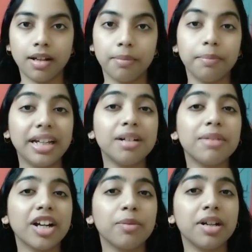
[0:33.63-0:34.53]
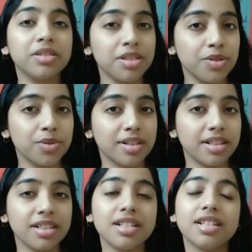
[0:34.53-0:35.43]
Being a microbiology
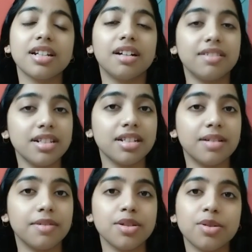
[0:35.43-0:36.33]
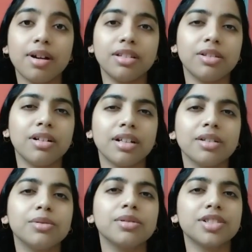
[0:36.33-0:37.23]
student, it is in our syllabus, so I thought
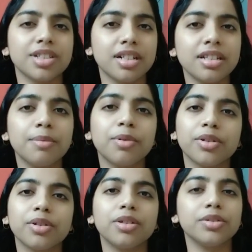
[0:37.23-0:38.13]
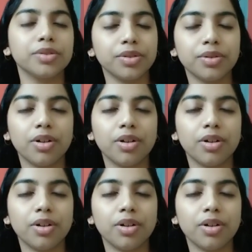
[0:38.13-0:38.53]
I could share the protocol to you